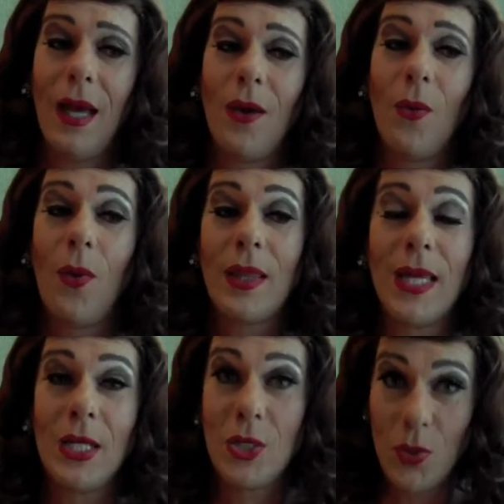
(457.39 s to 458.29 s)
what they
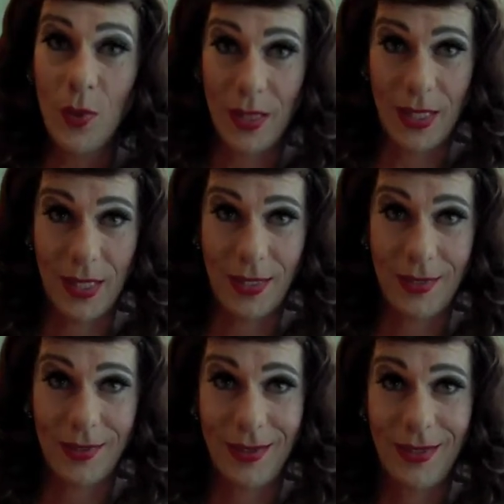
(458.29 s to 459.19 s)
do with it
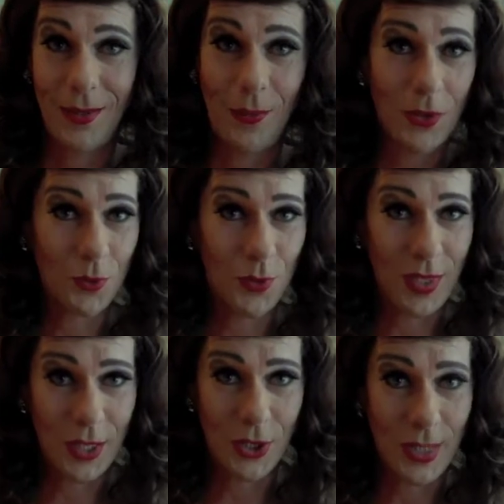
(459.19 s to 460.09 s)
in the
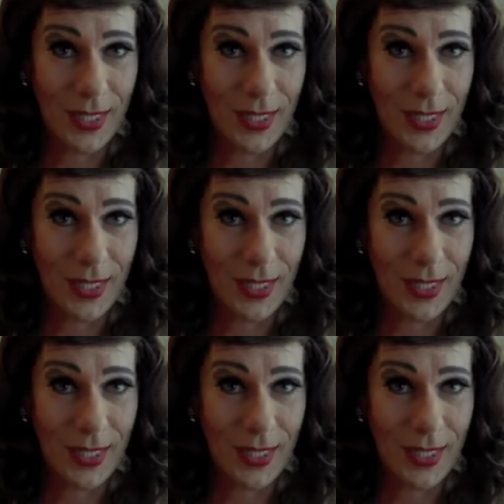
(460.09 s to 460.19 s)
post-production